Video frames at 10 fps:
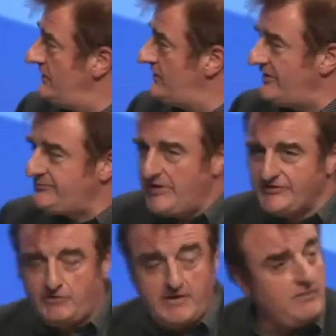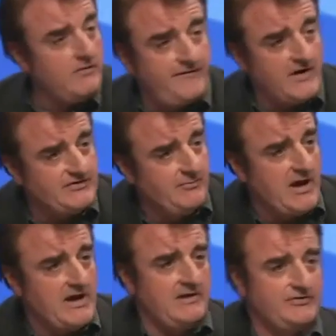Tasmina's already referred to
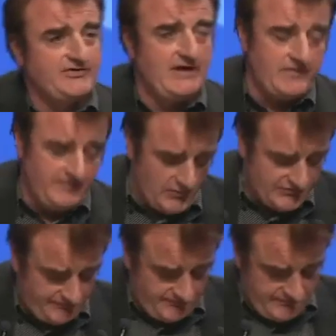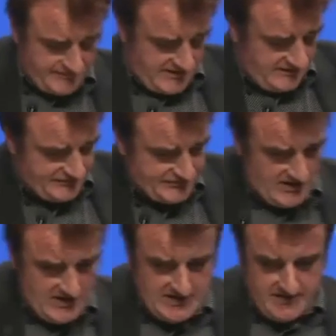my 7th most ridiculous
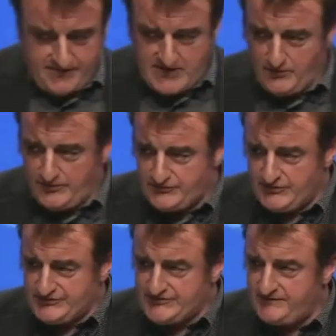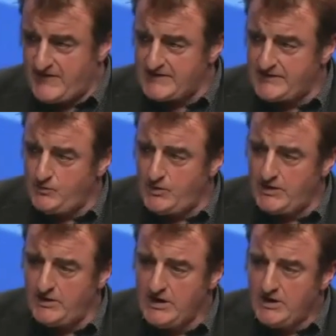thing, which is the fact that
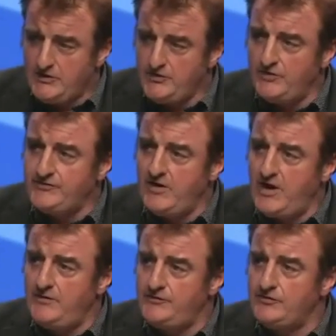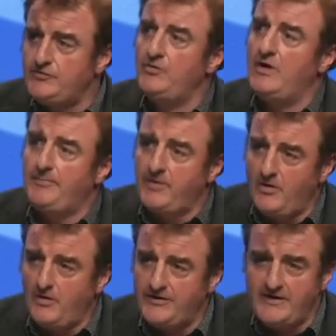we're not allowed to
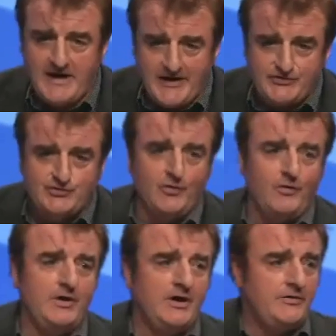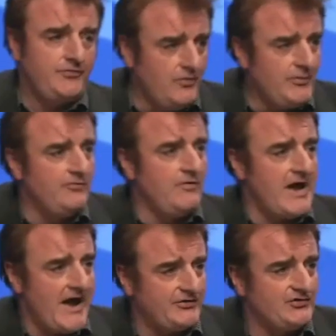applaud, a natural human
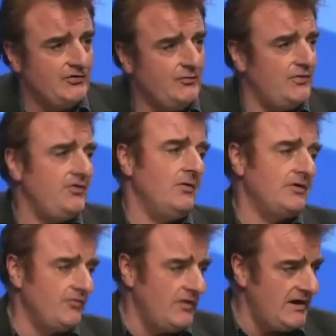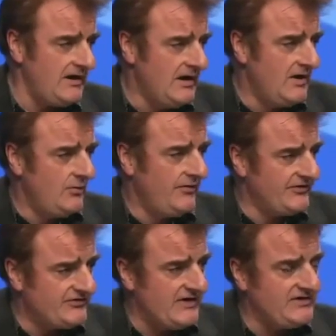reaction when you agree with a
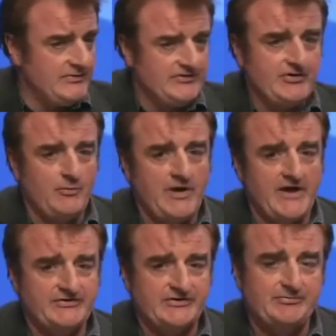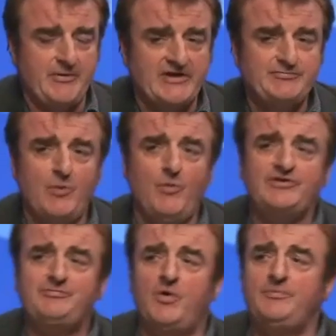sentiment someone has expressed. But
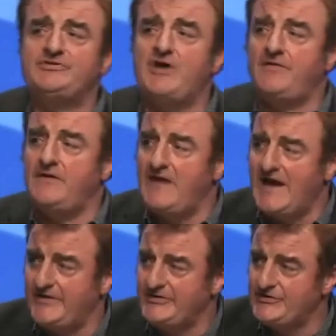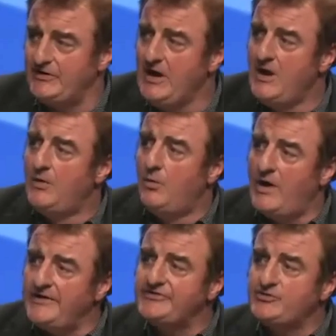what's more bizarre than that is that
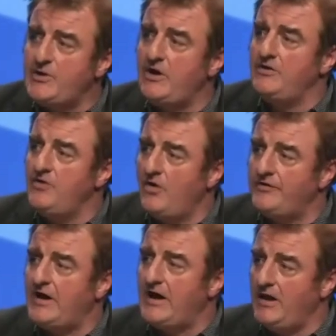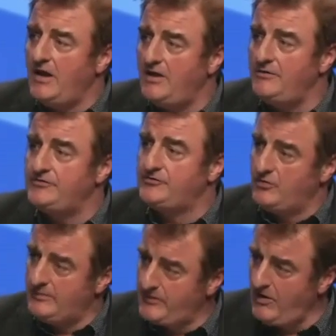whilst we are not allowed to
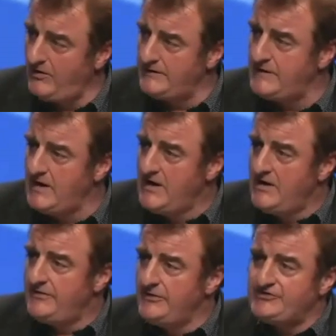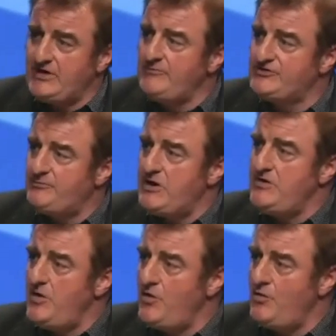applaud, there seems to be
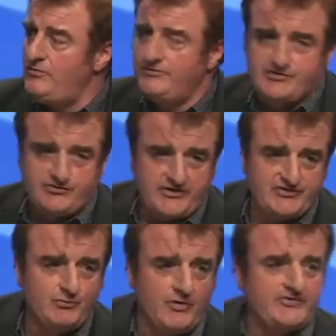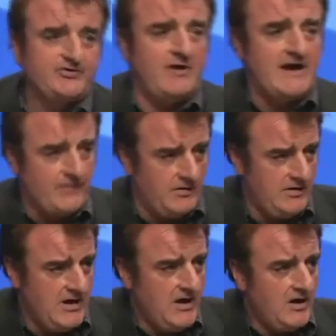no restriction whatsoever
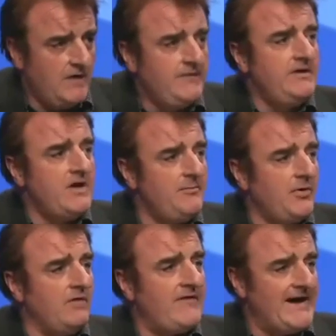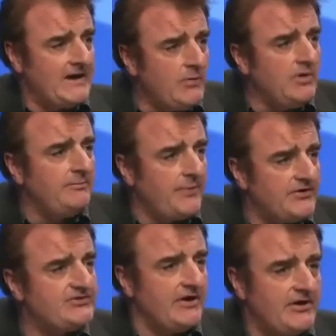on the number of animal
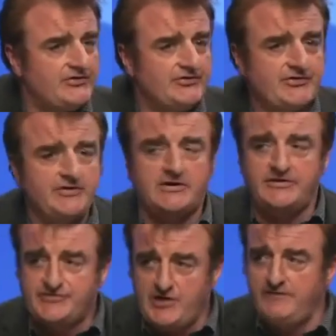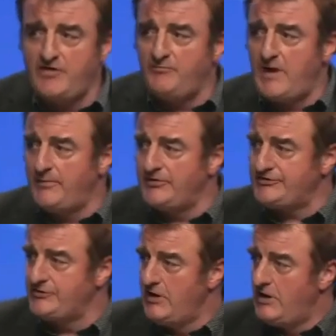impersonations that the Conservative
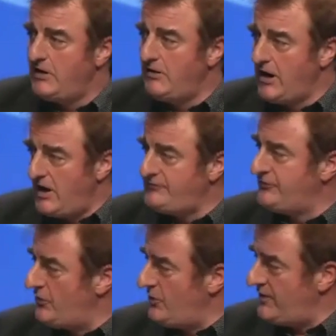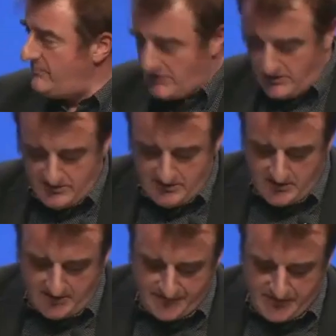members are allowed to do in the middle
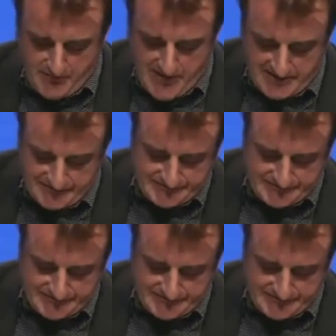of the debate.